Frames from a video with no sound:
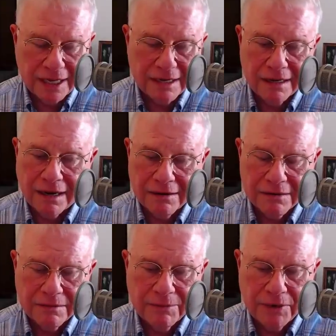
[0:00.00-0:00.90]
and our
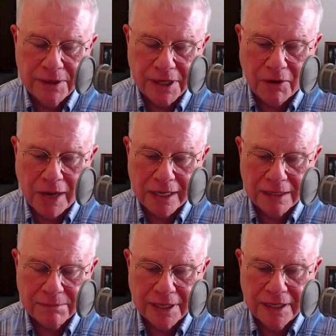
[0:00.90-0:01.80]
little boy
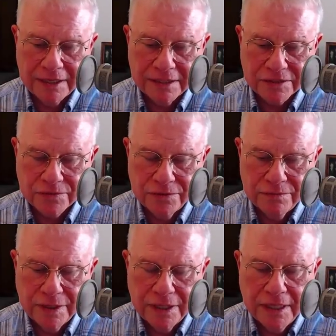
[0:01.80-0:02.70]
quietly playing in his room.